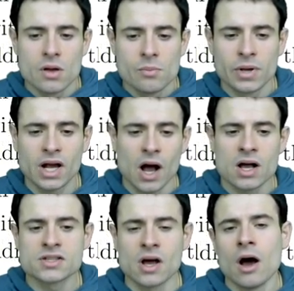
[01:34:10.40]

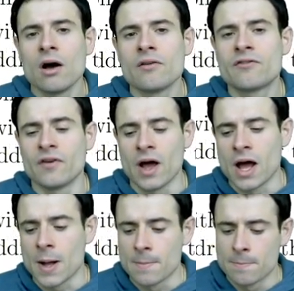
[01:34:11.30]
because of
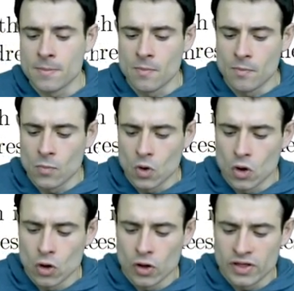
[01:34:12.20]
um,
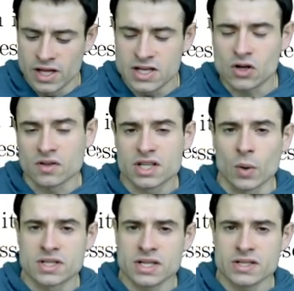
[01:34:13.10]
these
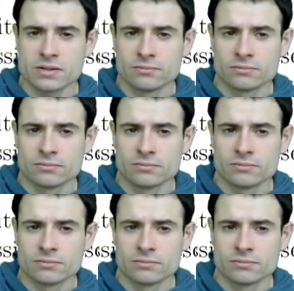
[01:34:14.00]
consequences,